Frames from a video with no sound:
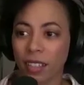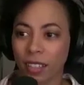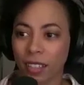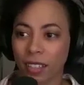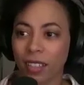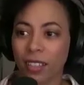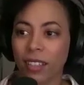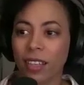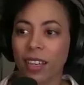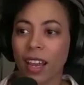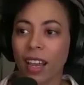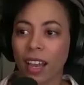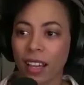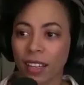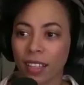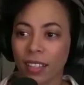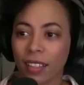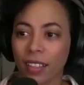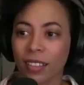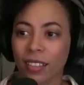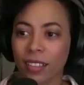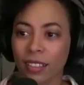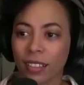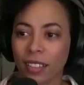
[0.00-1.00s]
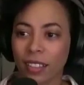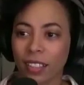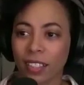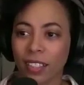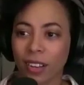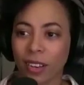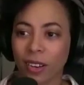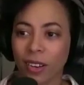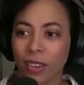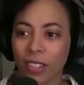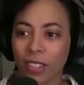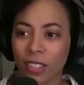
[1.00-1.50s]
Yeah.
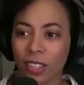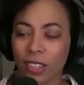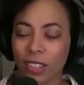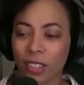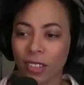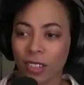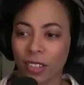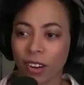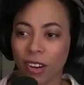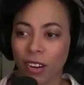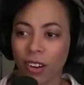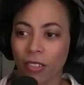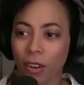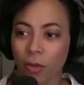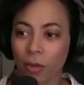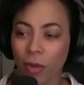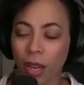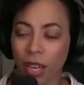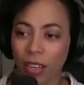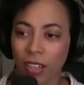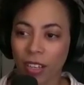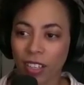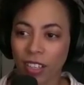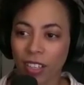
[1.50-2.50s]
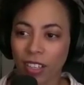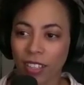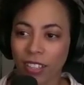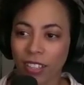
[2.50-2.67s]
So it's a great reminder.